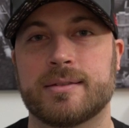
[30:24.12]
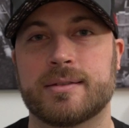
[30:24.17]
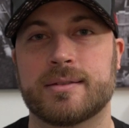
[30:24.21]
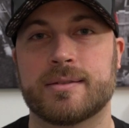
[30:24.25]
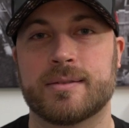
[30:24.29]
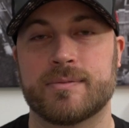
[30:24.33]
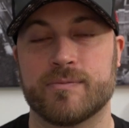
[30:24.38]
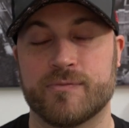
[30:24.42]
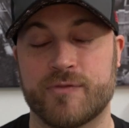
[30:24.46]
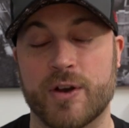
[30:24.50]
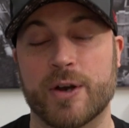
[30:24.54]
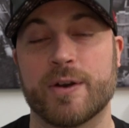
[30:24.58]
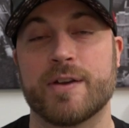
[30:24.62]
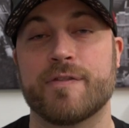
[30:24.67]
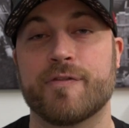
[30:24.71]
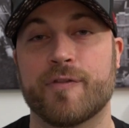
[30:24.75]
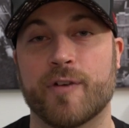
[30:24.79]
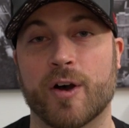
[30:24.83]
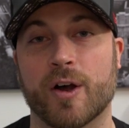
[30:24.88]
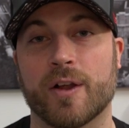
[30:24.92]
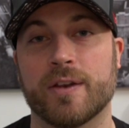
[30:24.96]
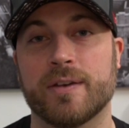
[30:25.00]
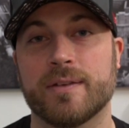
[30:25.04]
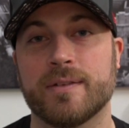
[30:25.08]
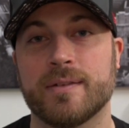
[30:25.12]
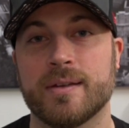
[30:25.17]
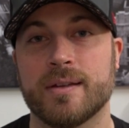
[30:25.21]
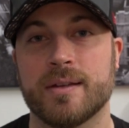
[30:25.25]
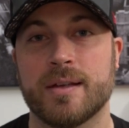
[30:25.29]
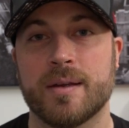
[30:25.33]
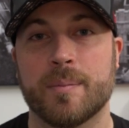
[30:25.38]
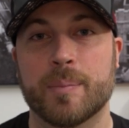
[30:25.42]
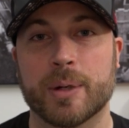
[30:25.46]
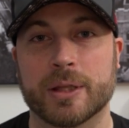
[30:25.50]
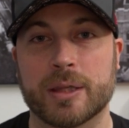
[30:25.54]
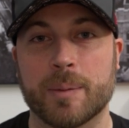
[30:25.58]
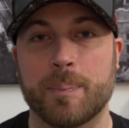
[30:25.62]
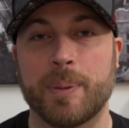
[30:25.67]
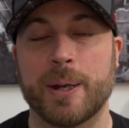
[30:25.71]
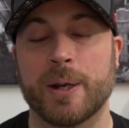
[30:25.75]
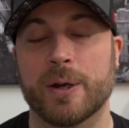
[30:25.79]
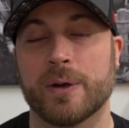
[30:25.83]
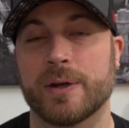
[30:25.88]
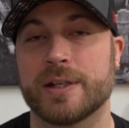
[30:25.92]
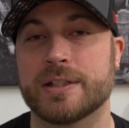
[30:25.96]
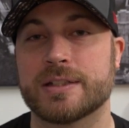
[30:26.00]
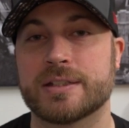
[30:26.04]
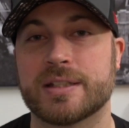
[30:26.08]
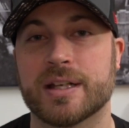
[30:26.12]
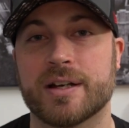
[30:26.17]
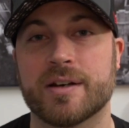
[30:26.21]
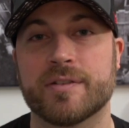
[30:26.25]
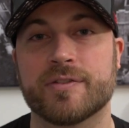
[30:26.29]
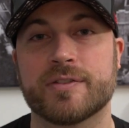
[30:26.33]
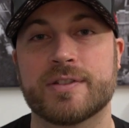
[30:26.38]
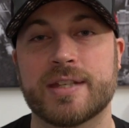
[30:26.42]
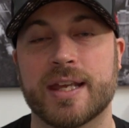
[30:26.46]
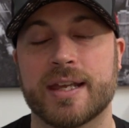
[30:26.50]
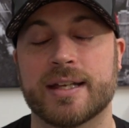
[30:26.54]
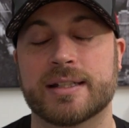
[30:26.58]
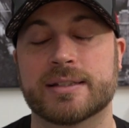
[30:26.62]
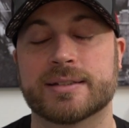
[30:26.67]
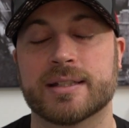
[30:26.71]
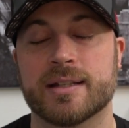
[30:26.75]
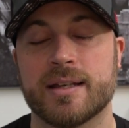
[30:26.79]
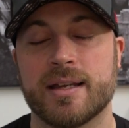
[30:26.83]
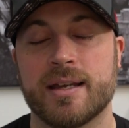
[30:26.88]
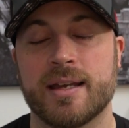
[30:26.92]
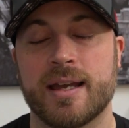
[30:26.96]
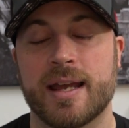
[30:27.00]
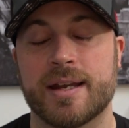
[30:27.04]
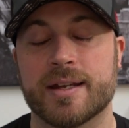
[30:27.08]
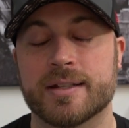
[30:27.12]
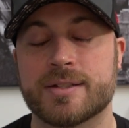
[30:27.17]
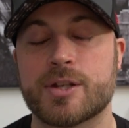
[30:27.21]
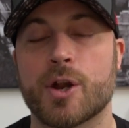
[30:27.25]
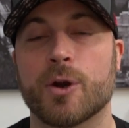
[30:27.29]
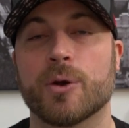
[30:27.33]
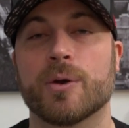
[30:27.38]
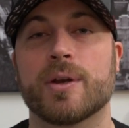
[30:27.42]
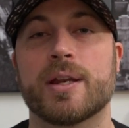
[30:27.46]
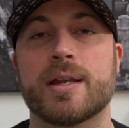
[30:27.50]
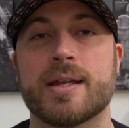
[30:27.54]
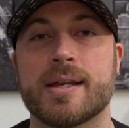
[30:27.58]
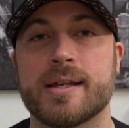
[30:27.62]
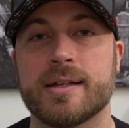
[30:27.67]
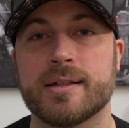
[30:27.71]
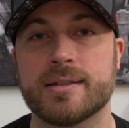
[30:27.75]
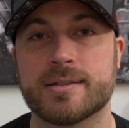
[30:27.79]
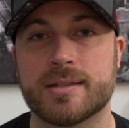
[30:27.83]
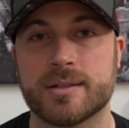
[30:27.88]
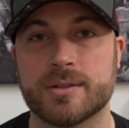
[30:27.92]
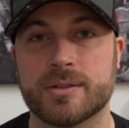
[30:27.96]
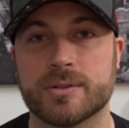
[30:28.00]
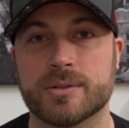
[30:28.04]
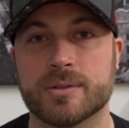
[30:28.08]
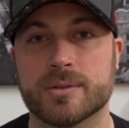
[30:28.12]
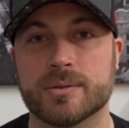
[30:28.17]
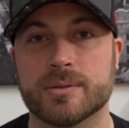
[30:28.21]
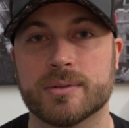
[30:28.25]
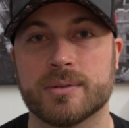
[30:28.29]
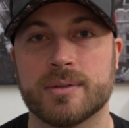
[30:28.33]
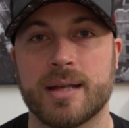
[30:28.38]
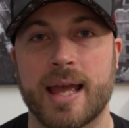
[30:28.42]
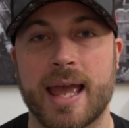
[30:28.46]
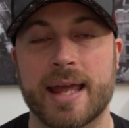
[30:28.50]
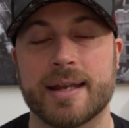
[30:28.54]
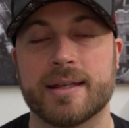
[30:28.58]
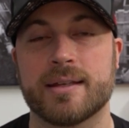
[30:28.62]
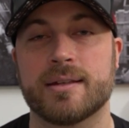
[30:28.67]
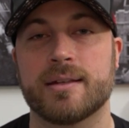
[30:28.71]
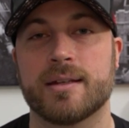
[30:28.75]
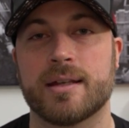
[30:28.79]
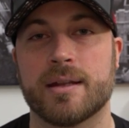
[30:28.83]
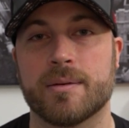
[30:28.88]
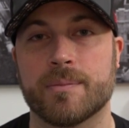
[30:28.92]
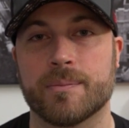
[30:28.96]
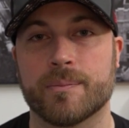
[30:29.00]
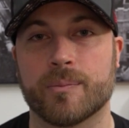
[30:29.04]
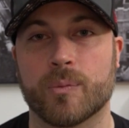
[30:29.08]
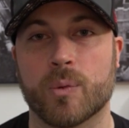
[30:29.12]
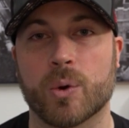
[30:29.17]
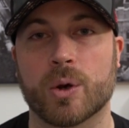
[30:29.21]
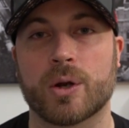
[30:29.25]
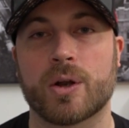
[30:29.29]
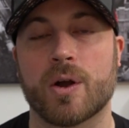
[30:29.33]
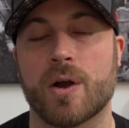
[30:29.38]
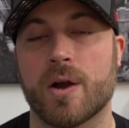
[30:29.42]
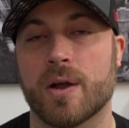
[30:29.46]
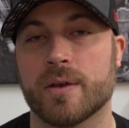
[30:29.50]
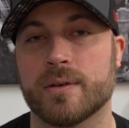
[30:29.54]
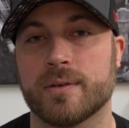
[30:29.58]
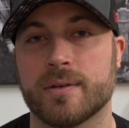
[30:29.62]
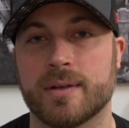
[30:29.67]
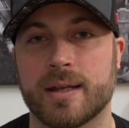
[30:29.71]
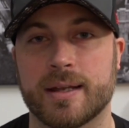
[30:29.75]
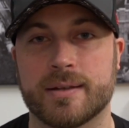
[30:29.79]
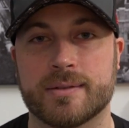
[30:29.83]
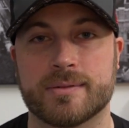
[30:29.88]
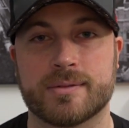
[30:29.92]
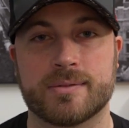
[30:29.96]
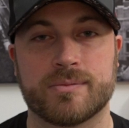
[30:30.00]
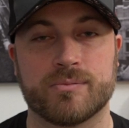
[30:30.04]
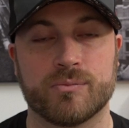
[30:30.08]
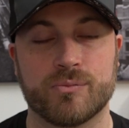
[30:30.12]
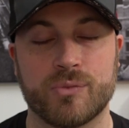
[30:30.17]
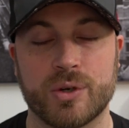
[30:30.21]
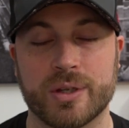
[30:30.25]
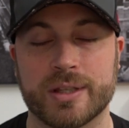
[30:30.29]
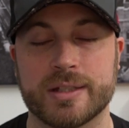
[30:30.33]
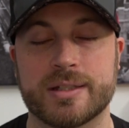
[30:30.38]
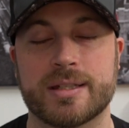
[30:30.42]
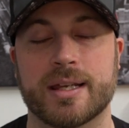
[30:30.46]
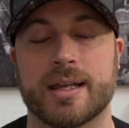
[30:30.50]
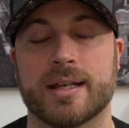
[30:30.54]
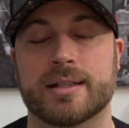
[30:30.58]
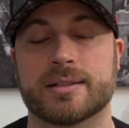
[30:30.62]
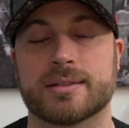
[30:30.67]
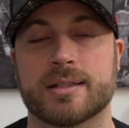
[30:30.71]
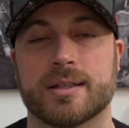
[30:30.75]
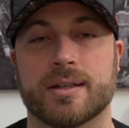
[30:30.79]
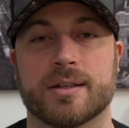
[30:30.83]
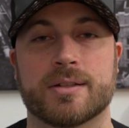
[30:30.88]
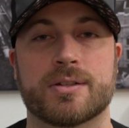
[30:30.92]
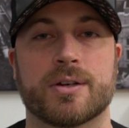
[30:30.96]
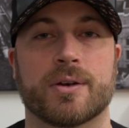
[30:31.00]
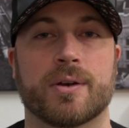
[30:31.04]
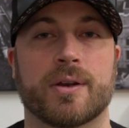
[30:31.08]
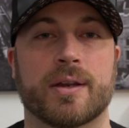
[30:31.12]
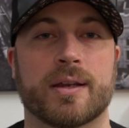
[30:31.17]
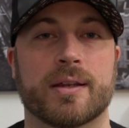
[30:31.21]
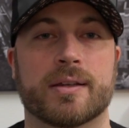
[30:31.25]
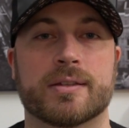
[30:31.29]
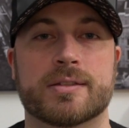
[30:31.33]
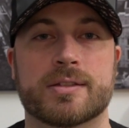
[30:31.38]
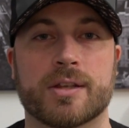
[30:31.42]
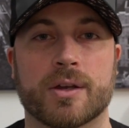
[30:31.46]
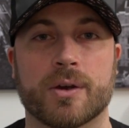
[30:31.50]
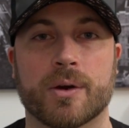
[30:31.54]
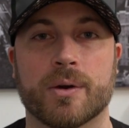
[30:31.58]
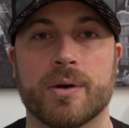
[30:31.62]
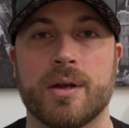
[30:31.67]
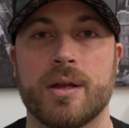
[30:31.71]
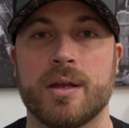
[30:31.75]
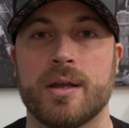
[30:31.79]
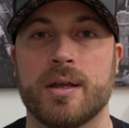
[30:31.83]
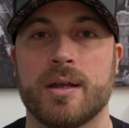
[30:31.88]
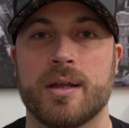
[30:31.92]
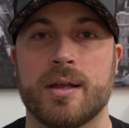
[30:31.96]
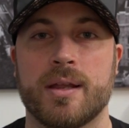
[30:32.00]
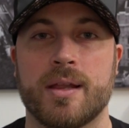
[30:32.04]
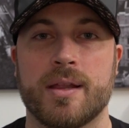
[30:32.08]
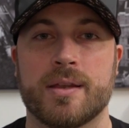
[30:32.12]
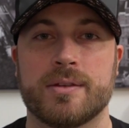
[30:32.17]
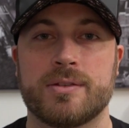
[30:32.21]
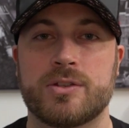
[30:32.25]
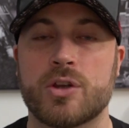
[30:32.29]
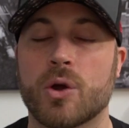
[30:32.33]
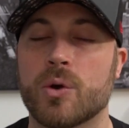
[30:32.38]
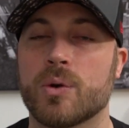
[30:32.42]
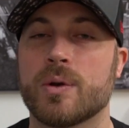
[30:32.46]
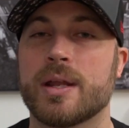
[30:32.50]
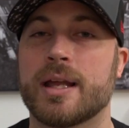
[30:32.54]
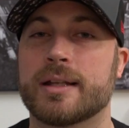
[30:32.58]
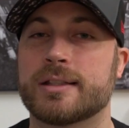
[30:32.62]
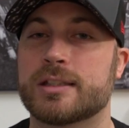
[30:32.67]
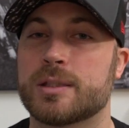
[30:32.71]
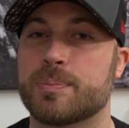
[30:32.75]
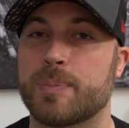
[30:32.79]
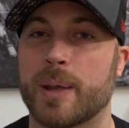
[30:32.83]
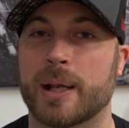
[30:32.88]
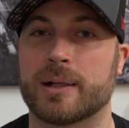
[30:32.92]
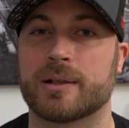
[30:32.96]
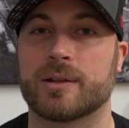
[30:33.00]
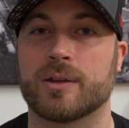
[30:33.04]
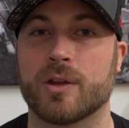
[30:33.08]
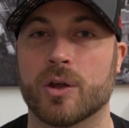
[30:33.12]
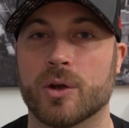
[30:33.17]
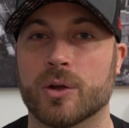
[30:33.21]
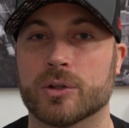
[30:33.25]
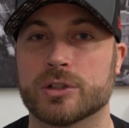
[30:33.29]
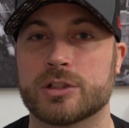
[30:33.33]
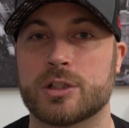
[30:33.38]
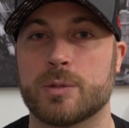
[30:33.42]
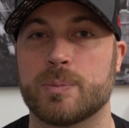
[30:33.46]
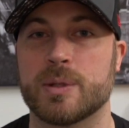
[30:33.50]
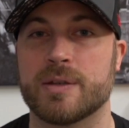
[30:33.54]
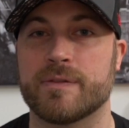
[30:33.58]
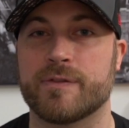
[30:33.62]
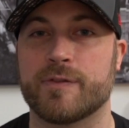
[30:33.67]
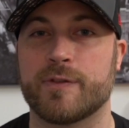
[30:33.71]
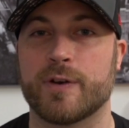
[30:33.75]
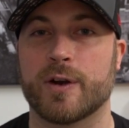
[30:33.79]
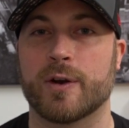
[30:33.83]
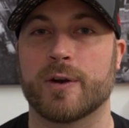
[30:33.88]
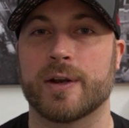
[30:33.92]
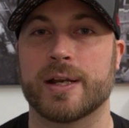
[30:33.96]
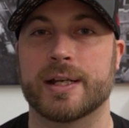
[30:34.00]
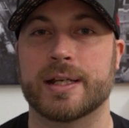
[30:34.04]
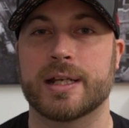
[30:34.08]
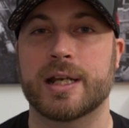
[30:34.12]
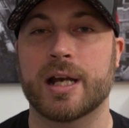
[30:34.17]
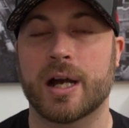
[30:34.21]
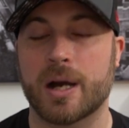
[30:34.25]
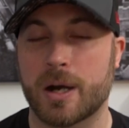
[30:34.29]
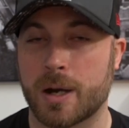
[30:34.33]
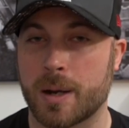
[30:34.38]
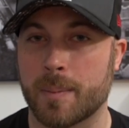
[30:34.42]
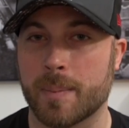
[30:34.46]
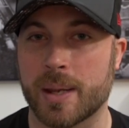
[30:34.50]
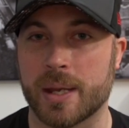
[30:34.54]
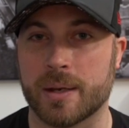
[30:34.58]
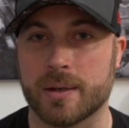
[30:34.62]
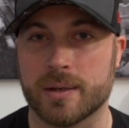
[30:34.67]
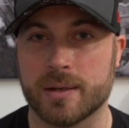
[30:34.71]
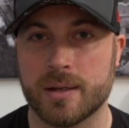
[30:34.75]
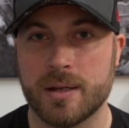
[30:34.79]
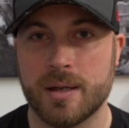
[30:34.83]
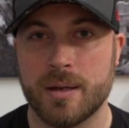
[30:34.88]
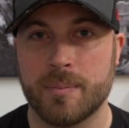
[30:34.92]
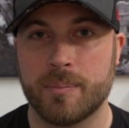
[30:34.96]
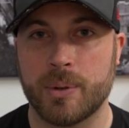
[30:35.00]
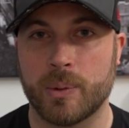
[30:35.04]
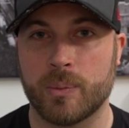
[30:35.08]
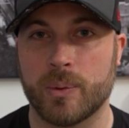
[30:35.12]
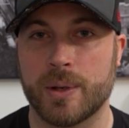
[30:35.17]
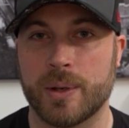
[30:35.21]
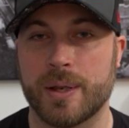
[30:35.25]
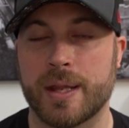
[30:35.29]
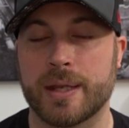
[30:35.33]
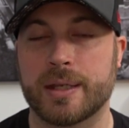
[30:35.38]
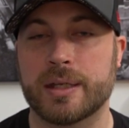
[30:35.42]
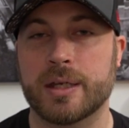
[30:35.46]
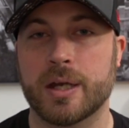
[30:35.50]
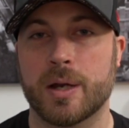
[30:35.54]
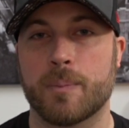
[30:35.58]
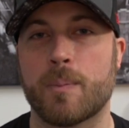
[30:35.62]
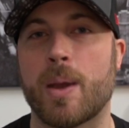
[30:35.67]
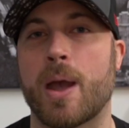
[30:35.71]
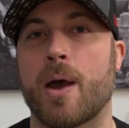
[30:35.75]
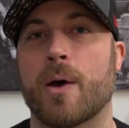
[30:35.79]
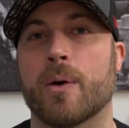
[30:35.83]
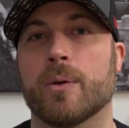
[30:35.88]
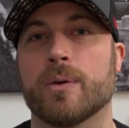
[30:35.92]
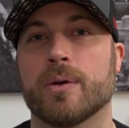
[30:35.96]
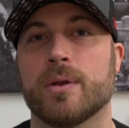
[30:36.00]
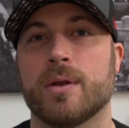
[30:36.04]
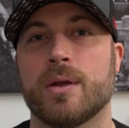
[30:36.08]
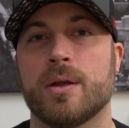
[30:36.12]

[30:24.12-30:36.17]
very fun. But the parody stuff takes an eternity to edit and work on. It really takes an eternity. So don't expect those to be very common. But when they come out,